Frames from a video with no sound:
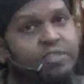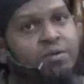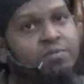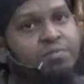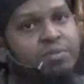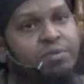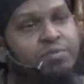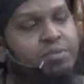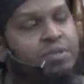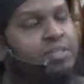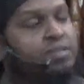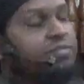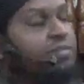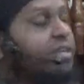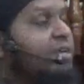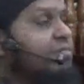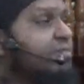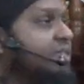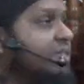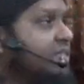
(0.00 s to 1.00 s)
some people
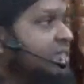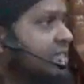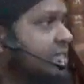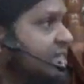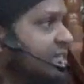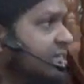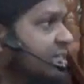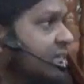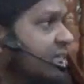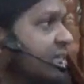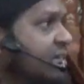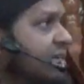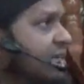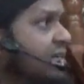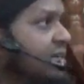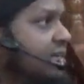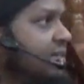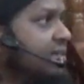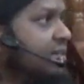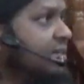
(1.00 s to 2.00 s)
even up to today.
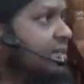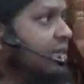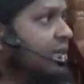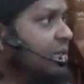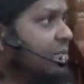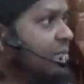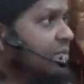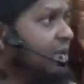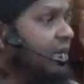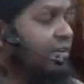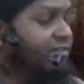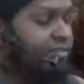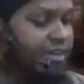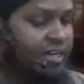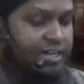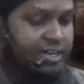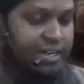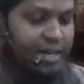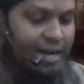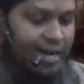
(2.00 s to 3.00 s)

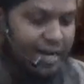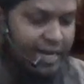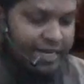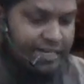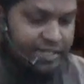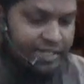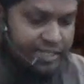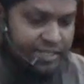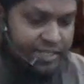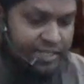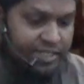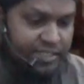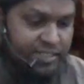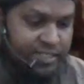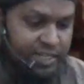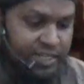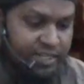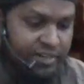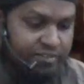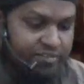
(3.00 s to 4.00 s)
Whatever their ideals
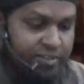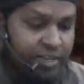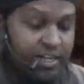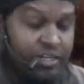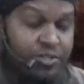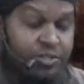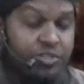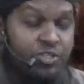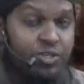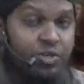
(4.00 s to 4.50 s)
and their values,